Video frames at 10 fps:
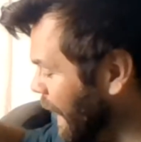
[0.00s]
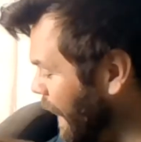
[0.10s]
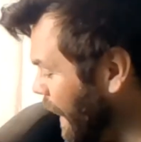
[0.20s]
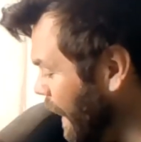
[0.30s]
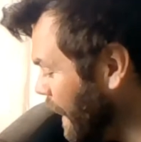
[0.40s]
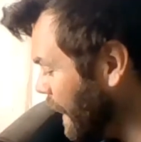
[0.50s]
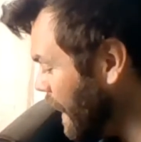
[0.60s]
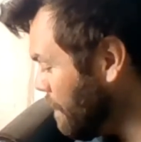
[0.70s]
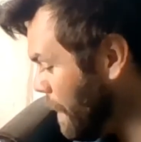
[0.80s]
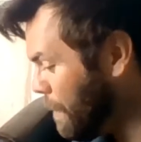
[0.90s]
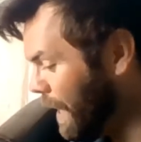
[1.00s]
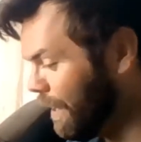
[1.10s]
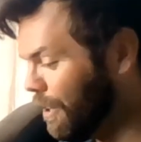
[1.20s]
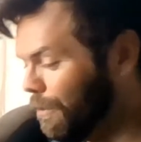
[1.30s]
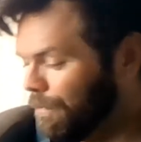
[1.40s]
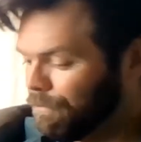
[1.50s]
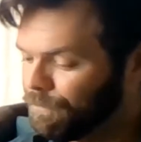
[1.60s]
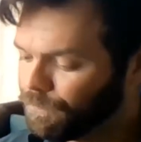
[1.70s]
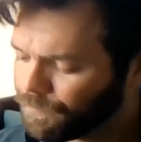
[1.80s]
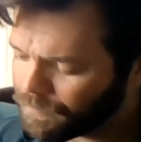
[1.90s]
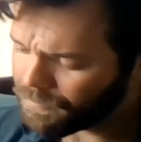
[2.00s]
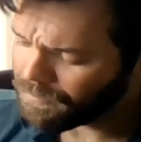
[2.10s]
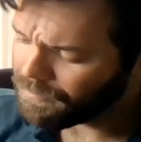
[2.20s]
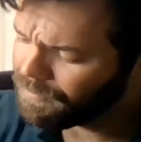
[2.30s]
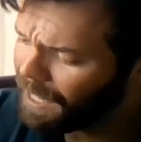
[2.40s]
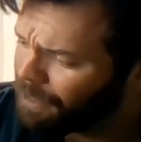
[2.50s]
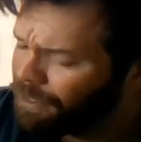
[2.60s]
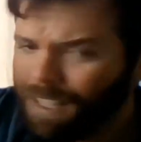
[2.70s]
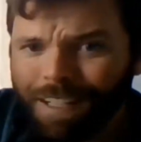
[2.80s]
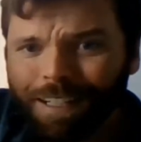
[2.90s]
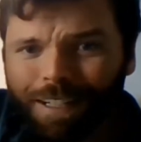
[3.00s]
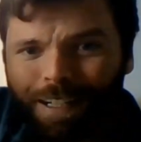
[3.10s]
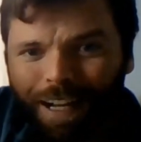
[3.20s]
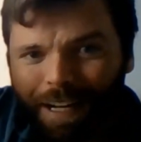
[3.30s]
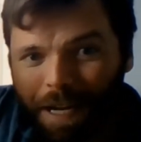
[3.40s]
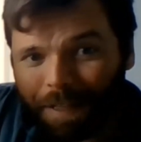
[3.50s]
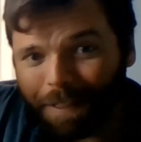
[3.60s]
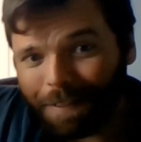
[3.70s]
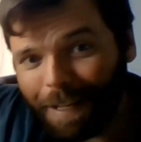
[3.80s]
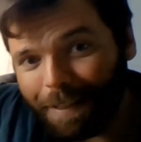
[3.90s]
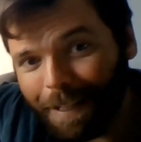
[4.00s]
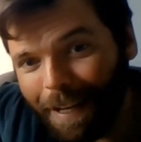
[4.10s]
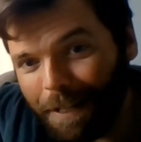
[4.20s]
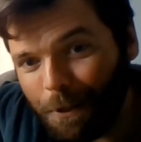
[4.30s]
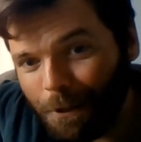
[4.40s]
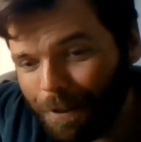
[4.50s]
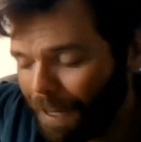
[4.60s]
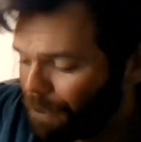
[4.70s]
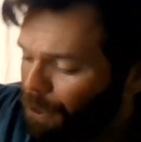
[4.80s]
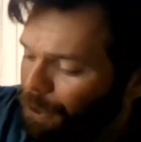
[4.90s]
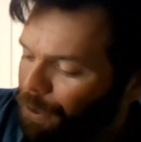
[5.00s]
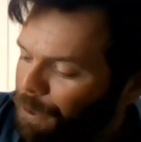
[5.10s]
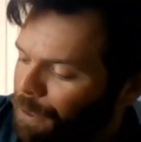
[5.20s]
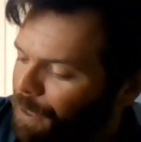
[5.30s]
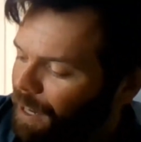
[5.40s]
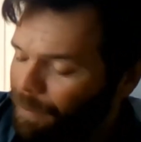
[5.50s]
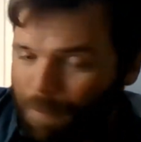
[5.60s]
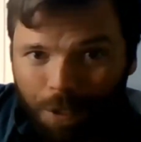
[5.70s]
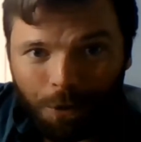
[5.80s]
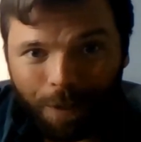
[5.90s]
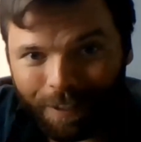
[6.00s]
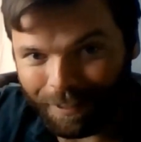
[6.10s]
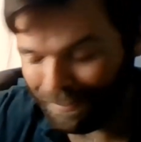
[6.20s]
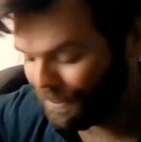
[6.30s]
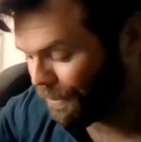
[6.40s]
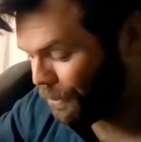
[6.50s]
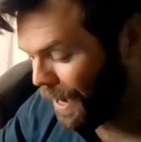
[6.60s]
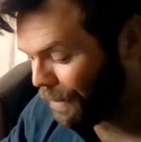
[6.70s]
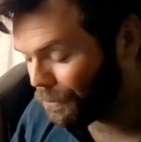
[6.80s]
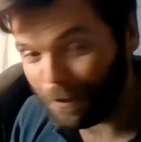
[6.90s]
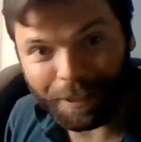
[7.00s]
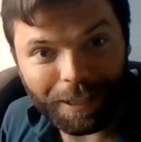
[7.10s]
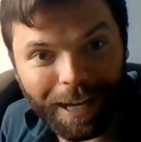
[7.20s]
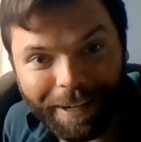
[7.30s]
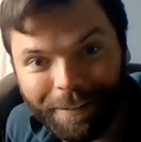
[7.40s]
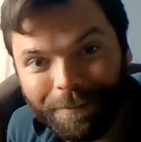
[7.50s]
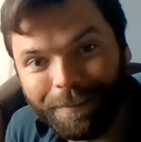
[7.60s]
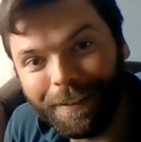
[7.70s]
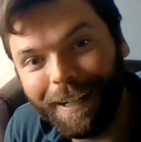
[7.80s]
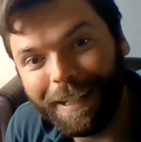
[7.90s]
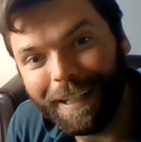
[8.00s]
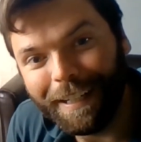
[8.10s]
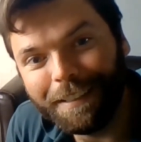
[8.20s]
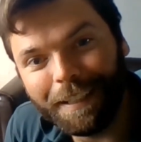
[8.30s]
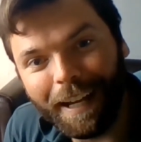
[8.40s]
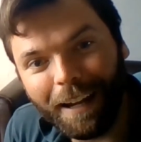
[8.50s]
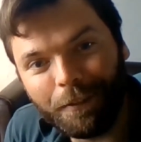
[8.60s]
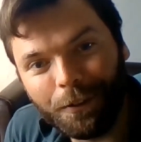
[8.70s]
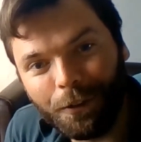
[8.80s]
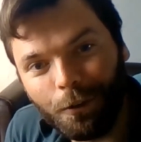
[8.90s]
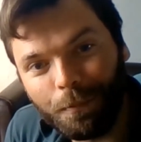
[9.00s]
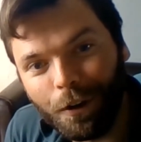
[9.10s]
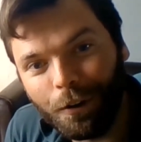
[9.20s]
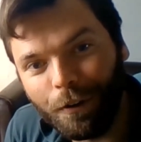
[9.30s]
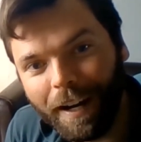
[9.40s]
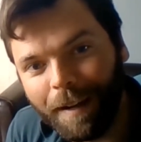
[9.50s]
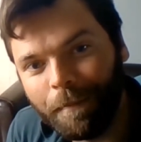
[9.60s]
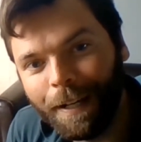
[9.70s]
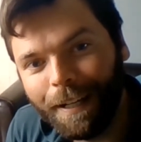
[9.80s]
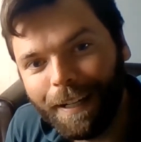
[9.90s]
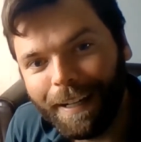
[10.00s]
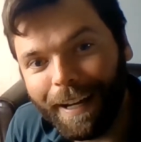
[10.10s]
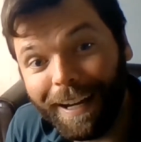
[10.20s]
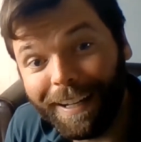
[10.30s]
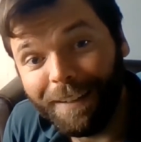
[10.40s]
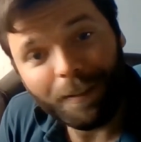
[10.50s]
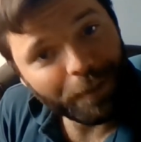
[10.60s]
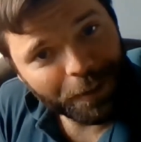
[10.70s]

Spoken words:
and I got my pine cone. Now, I had this at the Nature Center. I've been doing this craft with a lot of kids in the after-school program, and even